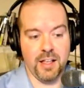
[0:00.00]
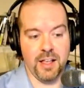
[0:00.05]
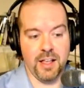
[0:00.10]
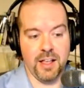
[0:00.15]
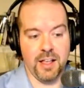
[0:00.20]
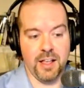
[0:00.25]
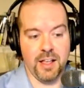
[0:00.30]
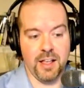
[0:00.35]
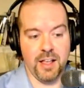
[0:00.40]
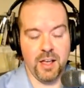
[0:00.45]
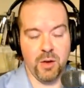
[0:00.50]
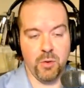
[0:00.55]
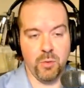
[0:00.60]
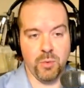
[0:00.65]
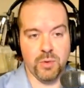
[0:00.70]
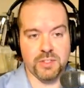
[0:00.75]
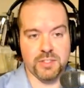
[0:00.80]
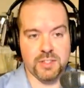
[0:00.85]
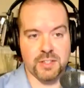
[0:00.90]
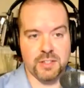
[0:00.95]

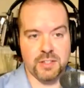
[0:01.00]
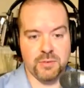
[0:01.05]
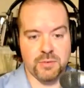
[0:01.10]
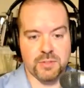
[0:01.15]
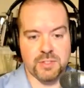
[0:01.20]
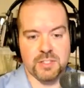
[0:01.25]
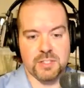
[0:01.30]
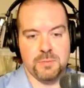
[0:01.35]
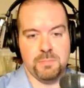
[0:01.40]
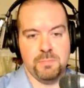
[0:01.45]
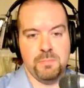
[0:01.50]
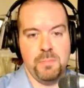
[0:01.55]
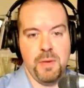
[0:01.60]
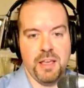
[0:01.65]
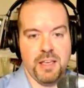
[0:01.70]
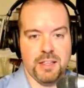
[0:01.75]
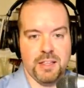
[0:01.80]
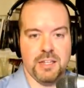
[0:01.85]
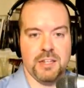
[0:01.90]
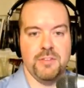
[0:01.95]
was a
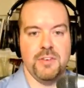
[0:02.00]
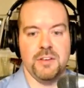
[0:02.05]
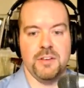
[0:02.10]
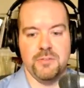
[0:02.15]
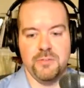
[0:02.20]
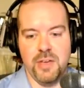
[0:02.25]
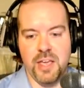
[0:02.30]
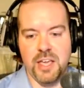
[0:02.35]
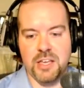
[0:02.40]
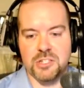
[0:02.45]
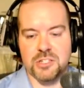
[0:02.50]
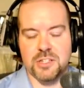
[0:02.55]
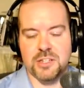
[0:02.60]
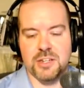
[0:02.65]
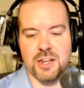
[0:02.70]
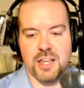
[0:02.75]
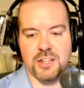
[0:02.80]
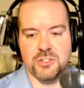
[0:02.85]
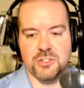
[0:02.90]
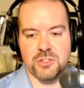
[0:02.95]
speculative
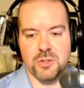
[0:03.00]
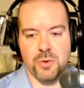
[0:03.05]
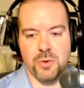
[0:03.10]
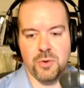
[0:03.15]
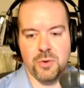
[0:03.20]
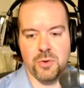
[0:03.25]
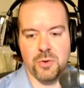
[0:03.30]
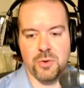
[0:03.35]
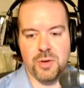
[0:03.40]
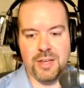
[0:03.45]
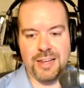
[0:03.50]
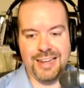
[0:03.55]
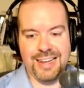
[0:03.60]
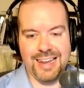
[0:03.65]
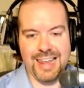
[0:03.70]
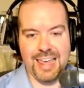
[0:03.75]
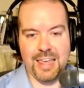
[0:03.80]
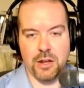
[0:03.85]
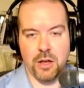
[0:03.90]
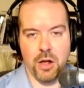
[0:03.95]
innovation, and so it let
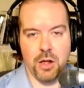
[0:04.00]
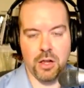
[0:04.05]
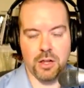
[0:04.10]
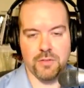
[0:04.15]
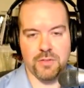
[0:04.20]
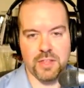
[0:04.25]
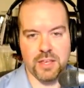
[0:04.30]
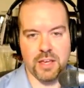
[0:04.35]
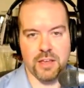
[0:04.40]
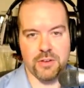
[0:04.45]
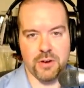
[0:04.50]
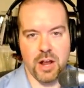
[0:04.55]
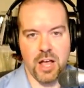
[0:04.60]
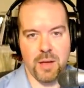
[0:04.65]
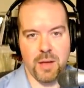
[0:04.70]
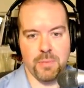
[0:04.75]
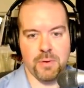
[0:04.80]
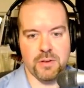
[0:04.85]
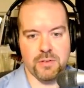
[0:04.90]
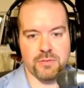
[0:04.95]
all of the other
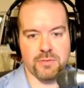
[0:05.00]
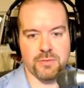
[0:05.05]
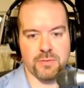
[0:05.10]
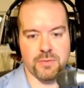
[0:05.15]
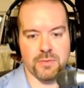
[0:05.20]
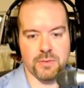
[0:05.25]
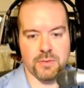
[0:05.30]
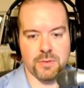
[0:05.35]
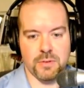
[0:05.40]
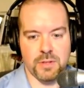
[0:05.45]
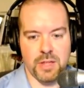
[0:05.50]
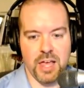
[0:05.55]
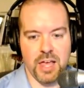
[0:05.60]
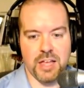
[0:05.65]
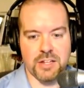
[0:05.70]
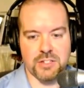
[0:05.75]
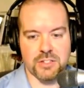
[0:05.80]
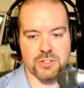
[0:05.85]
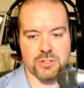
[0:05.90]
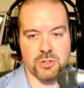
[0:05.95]
operative
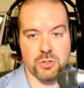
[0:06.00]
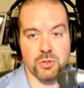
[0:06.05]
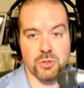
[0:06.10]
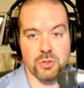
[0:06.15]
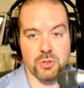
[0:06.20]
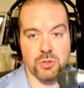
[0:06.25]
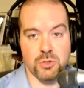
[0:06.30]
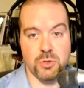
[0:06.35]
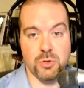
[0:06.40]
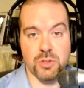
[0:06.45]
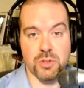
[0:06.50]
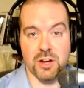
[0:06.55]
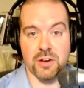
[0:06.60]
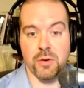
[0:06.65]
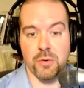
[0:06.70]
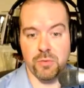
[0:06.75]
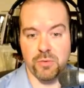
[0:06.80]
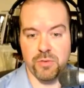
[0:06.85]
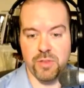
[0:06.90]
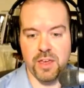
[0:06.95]
lodges do their own
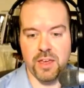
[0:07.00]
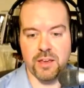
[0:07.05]
thing.